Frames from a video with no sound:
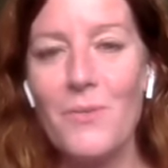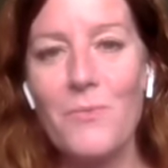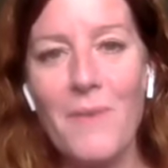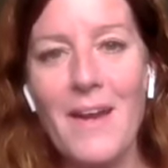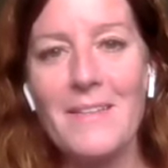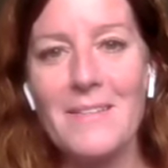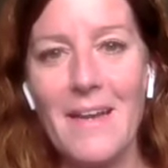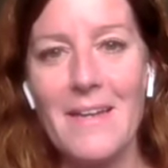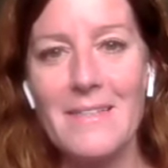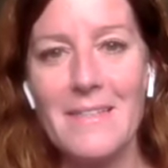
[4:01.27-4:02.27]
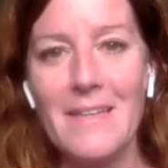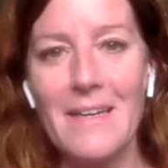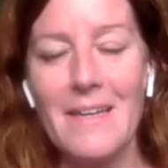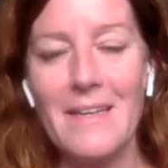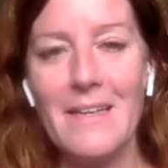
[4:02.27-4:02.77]
greatest
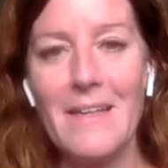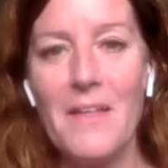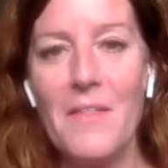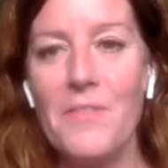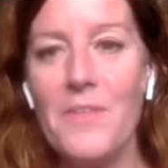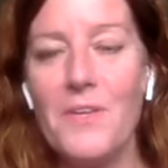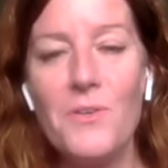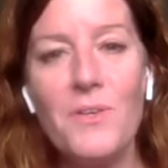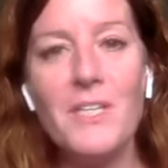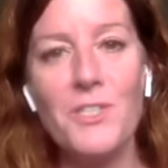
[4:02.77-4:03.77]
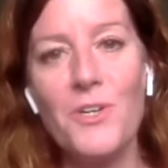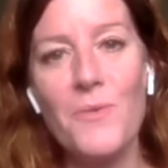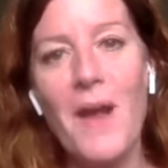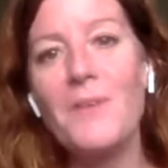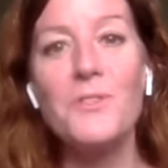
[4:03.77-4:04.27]
idea that you can turn
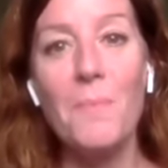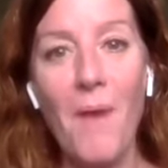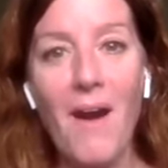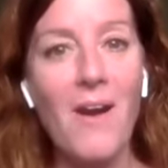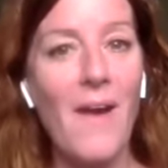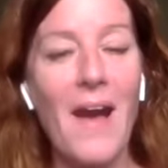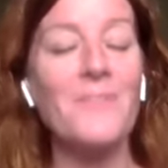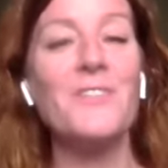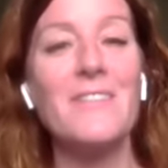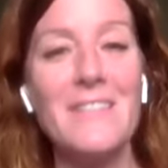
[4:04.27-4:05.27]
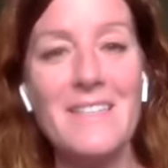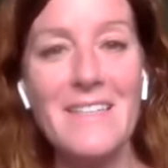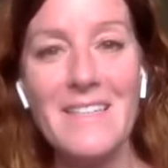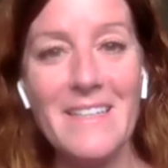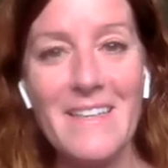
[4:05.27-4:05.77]
around tomorrow after
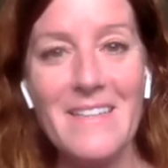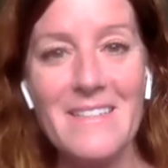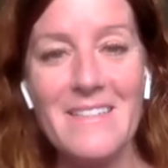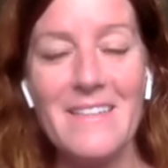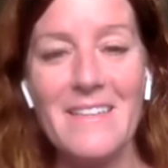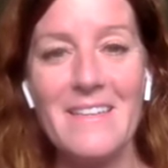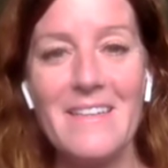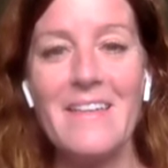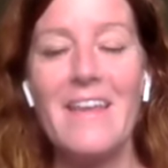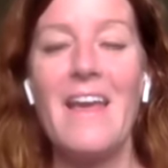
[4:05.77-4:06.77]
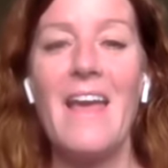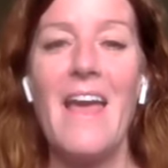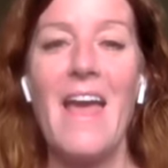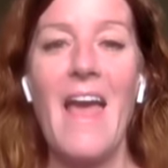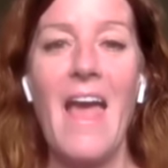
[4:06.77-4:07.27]
listening to this
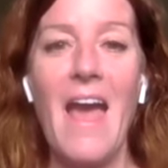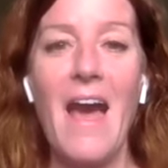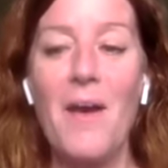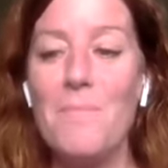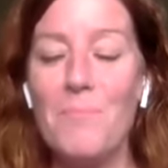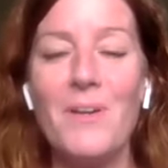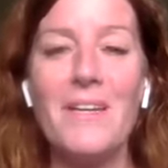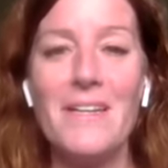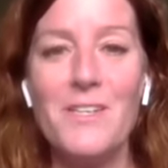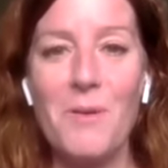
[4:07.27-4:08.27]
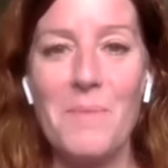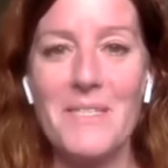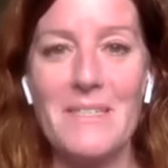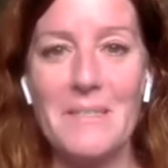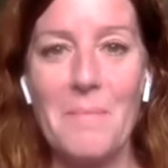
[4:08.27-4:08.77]
and put it into your
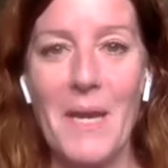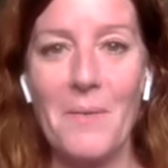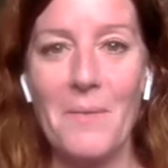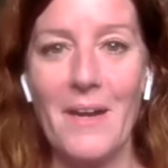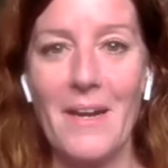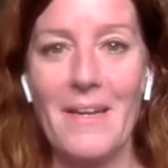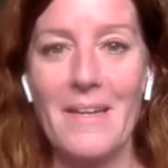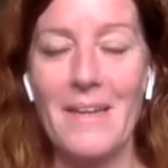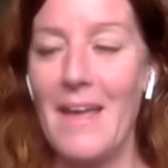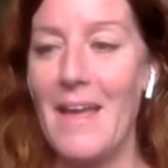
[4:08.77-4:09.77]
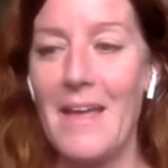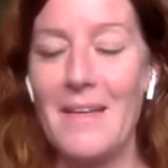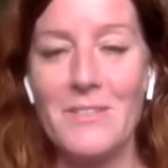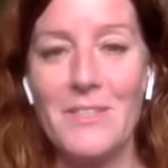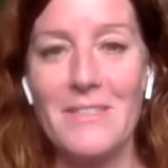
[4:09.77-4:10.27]
business and make it work
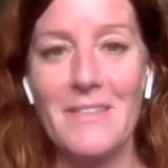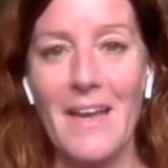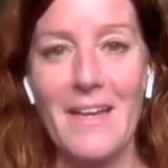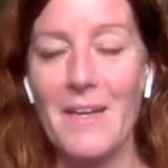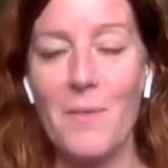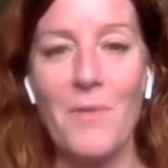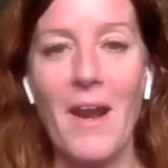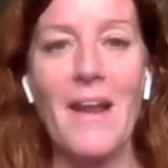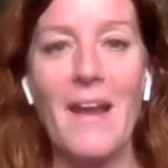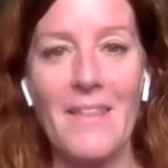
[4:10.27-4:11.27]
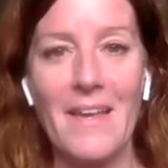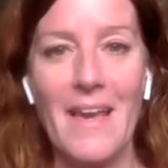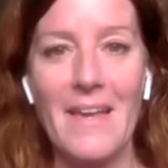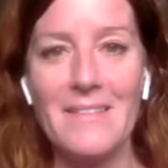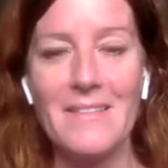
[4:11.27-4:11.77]
and just like come right out of the
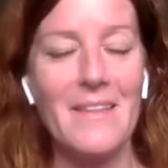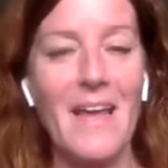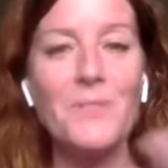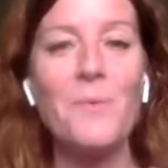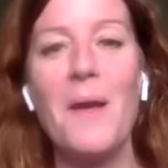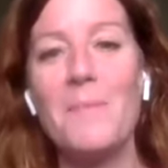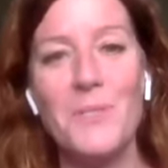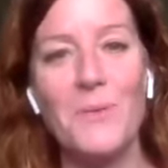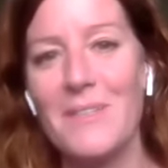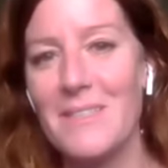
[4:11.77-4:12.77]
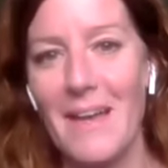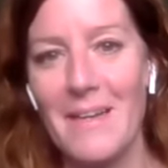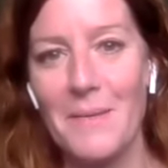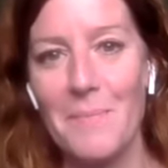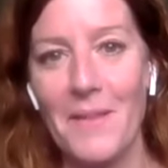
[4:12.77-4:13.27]
gates. And that's why I'm so
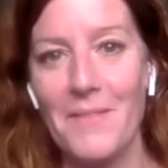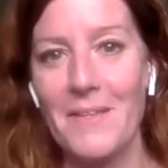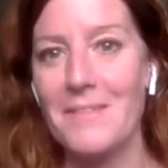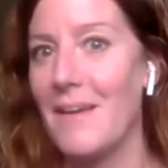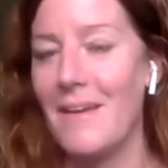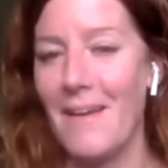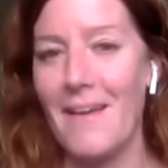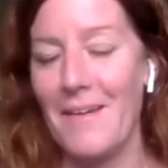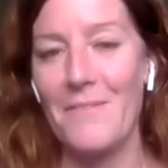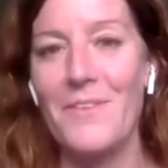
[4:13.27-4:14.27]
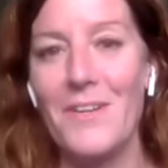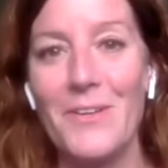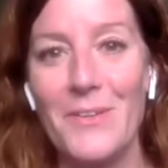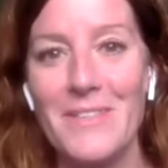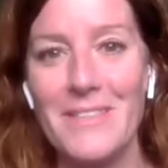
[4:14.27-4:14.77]
excited about this. Figure
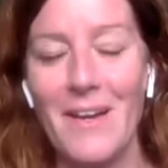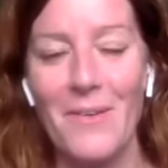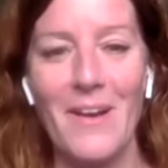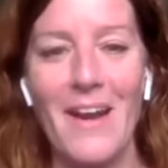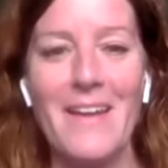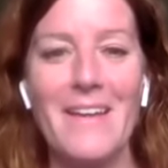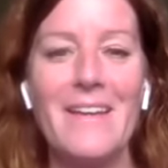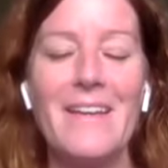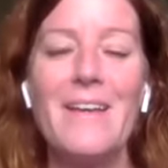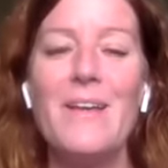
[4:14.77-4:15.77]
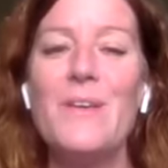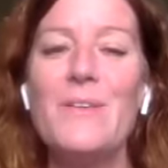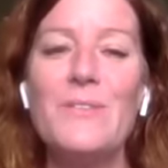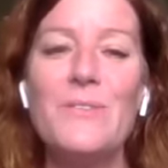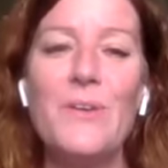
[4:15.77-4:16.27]
you can tell, right?
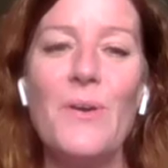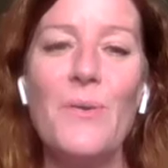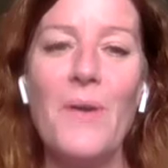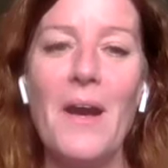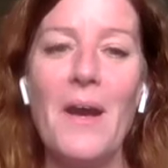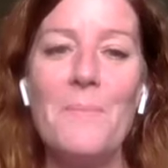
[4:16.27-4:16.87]
So